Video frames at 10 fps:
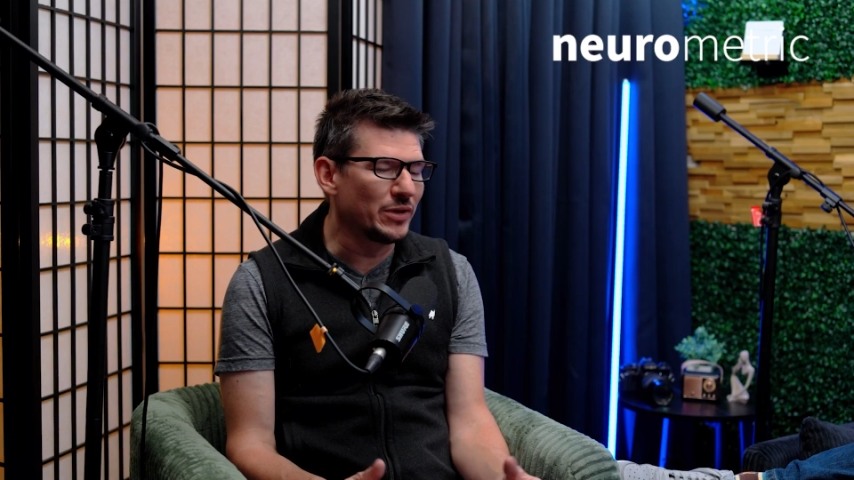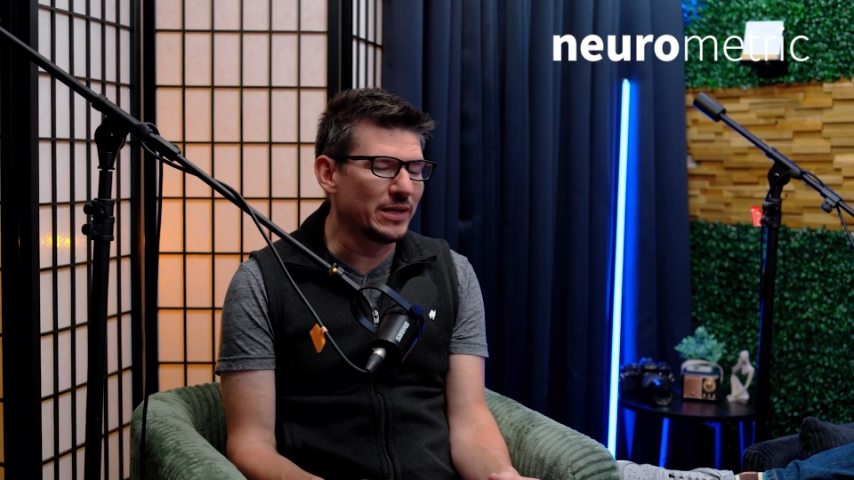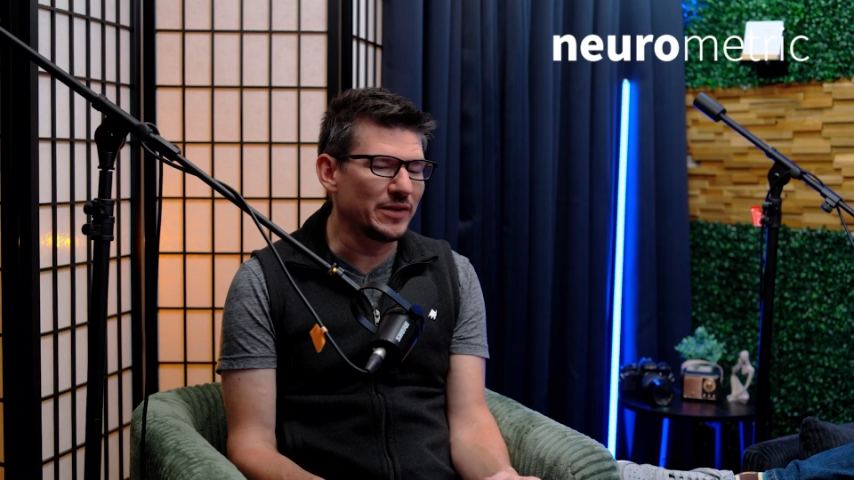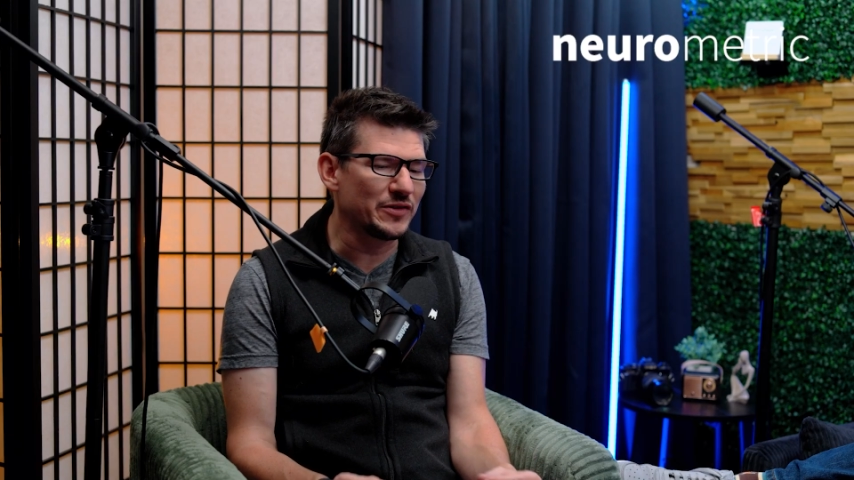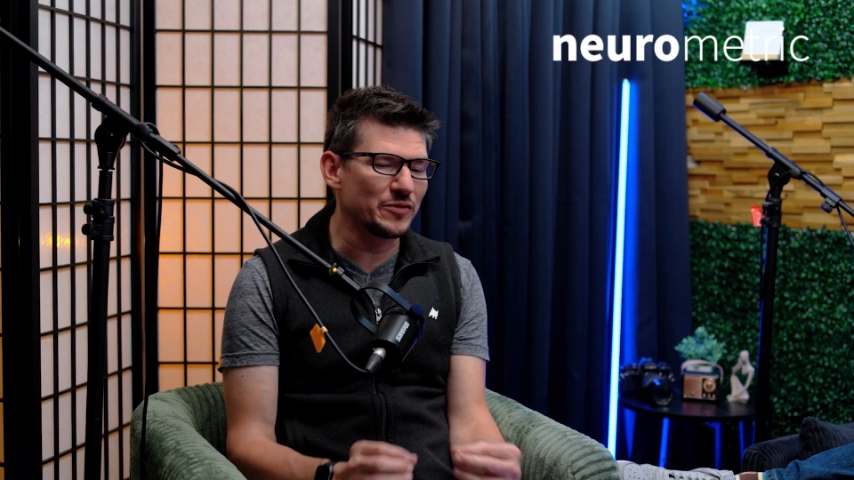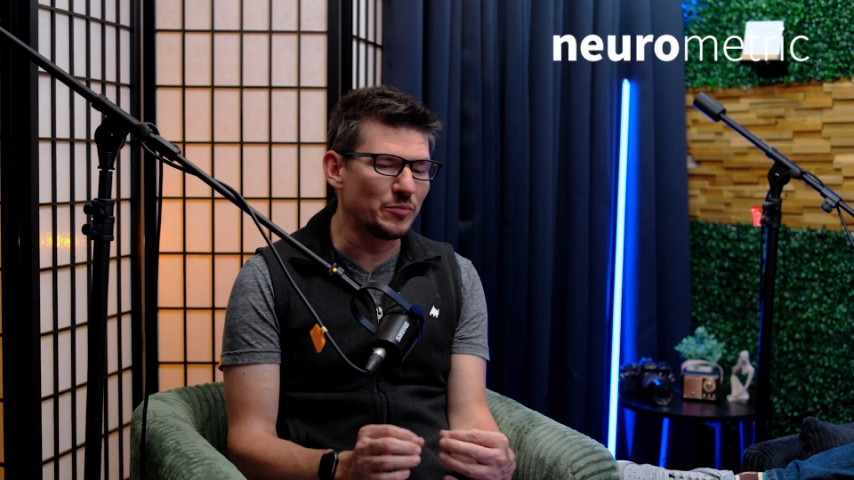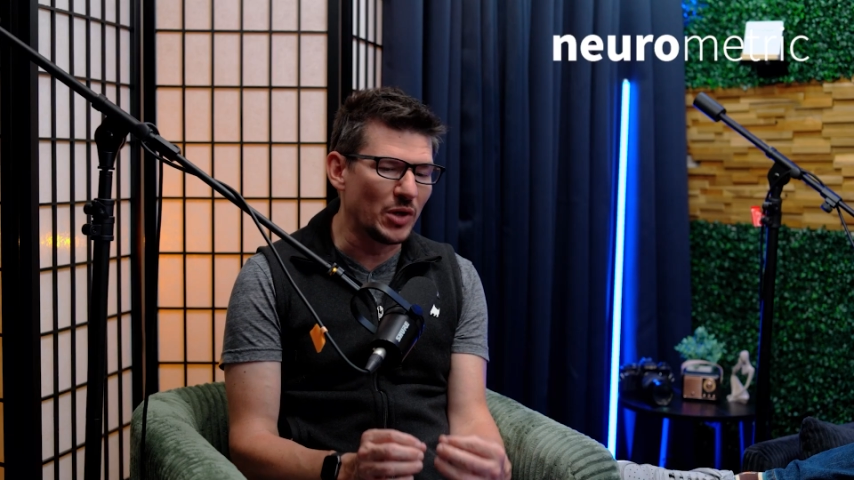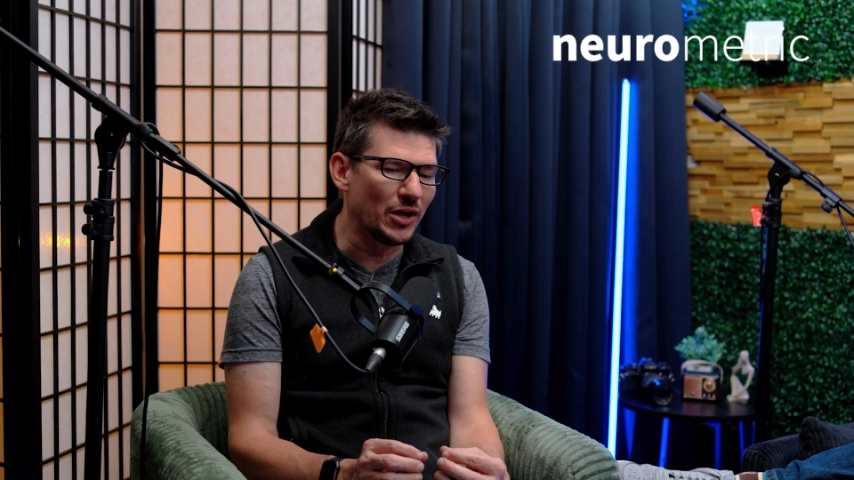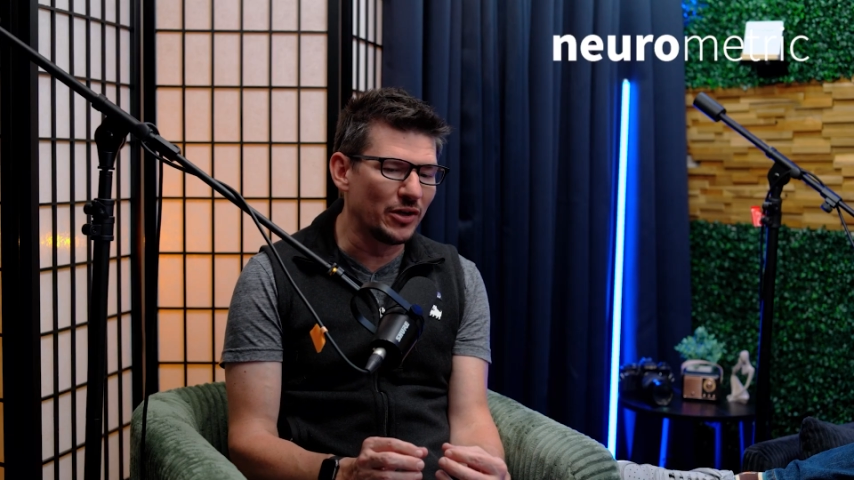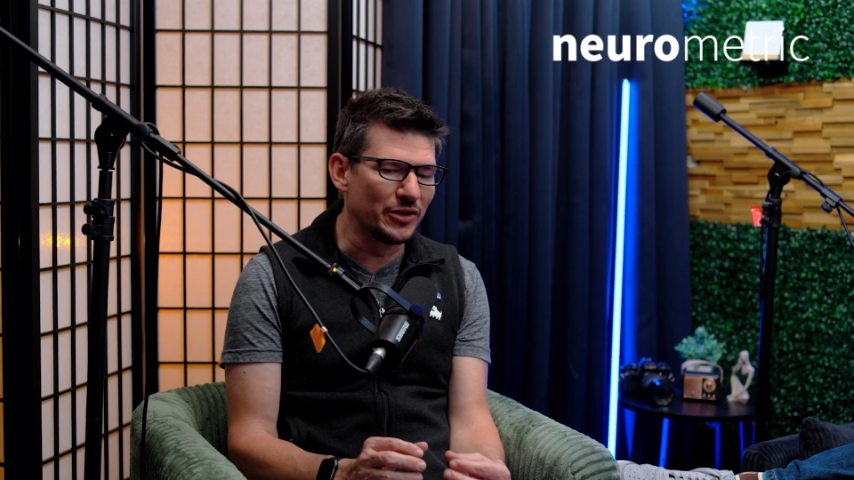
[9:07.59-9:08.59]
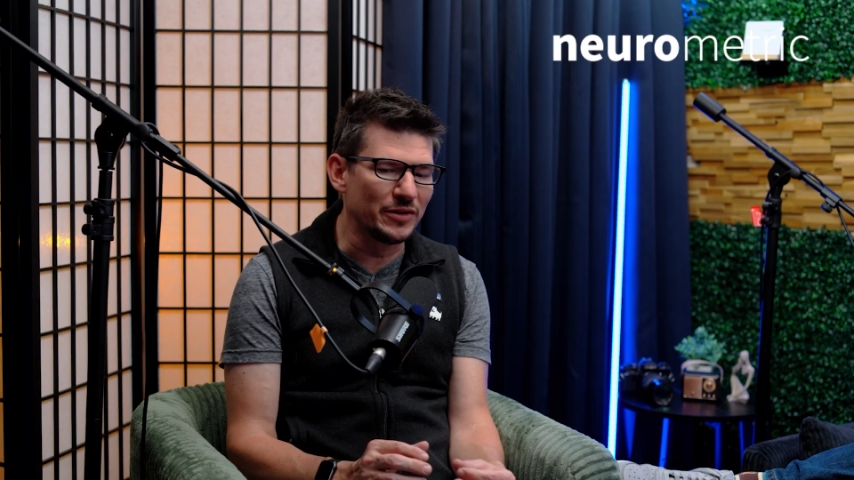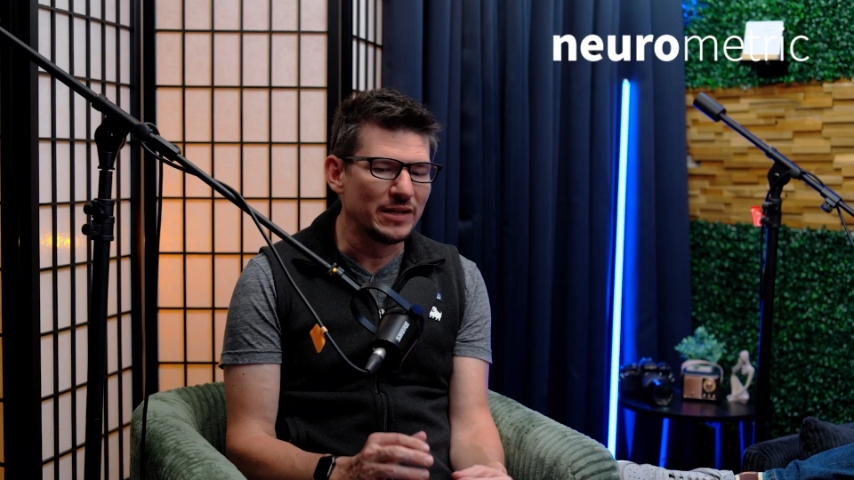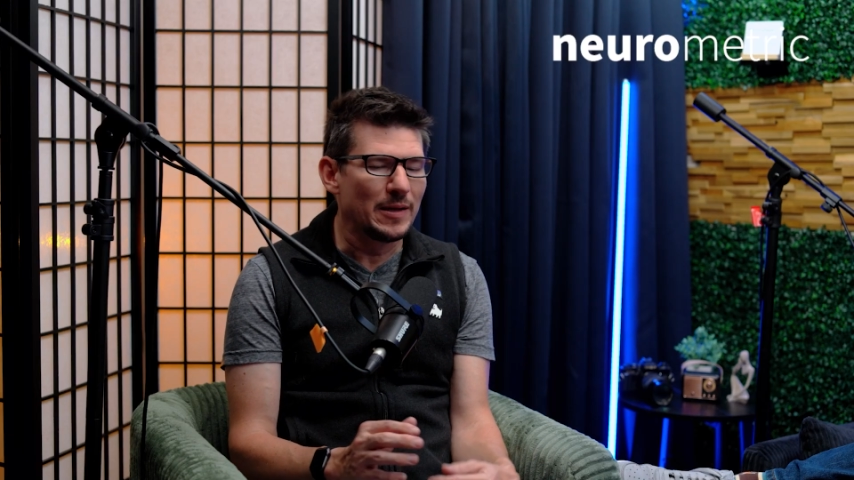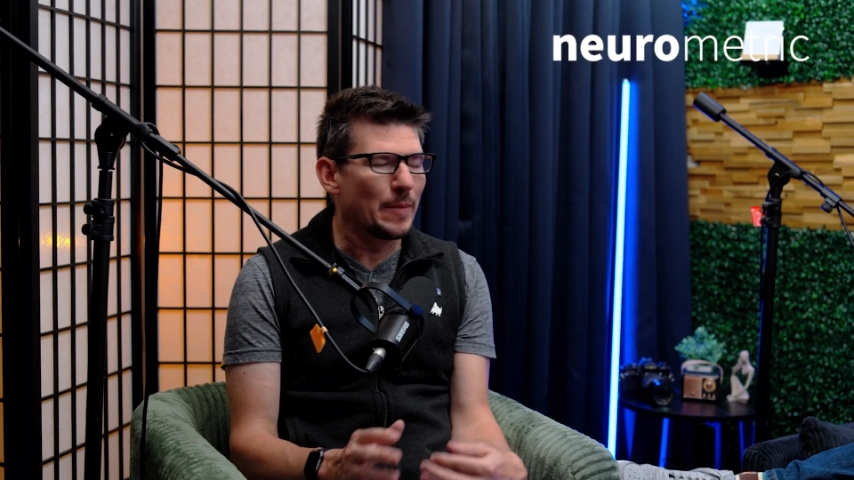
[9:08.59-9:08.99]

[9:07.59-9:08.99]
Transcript: in a small